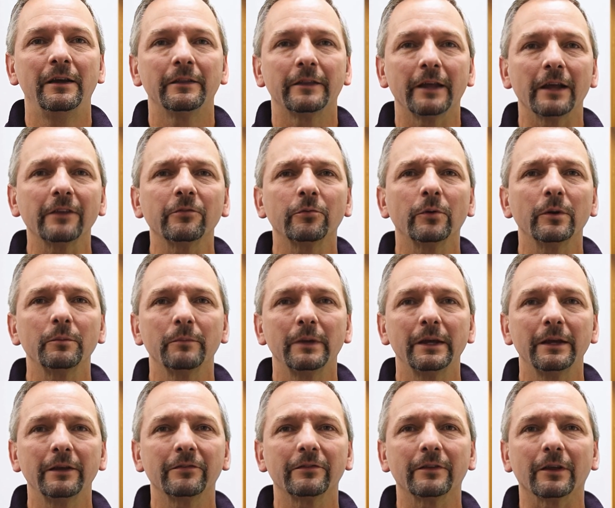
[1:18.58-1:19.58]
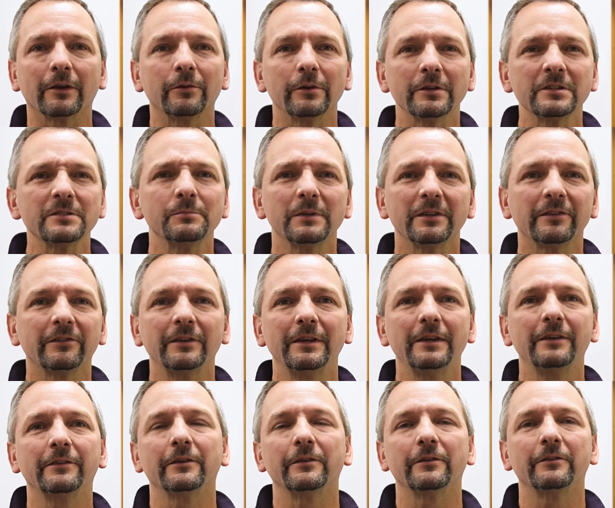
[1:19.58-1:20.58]
That's what makes the Christmas
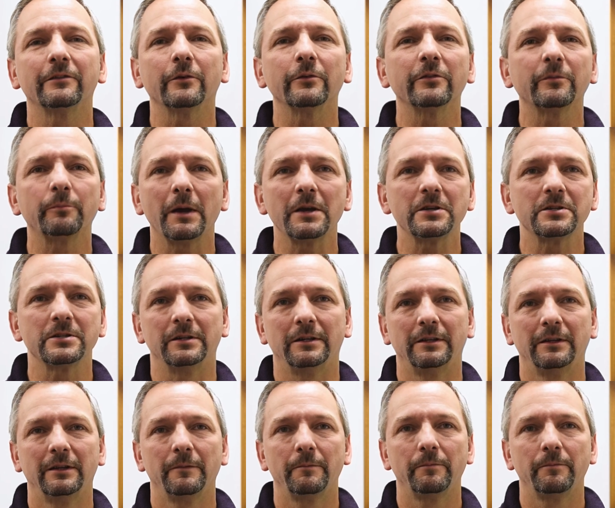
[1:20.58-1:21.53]
season so special.